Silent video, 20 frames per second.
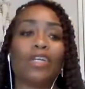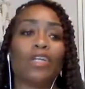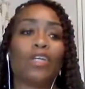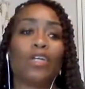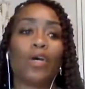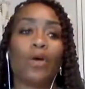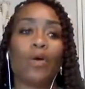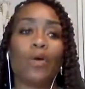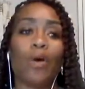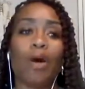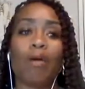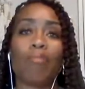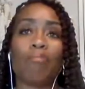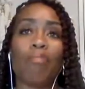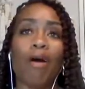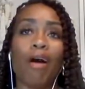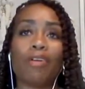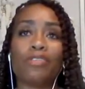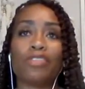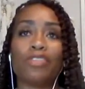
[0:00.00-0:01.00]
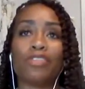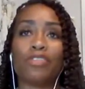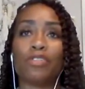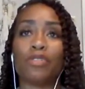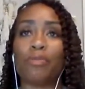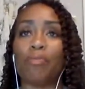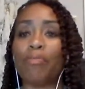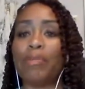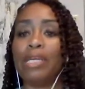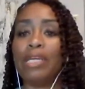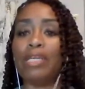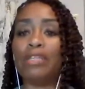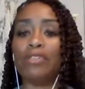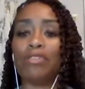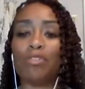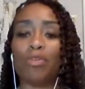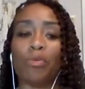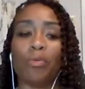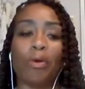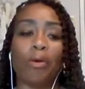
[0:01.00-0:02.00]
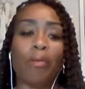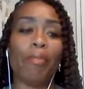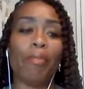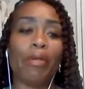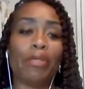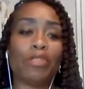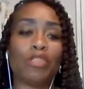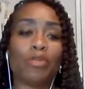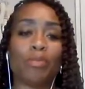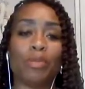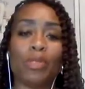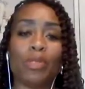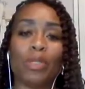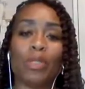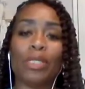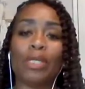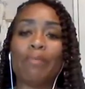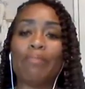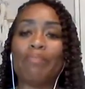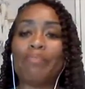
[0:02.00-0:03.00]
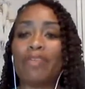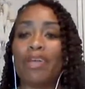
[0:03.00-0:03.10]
Our bosses are mean, so miserable.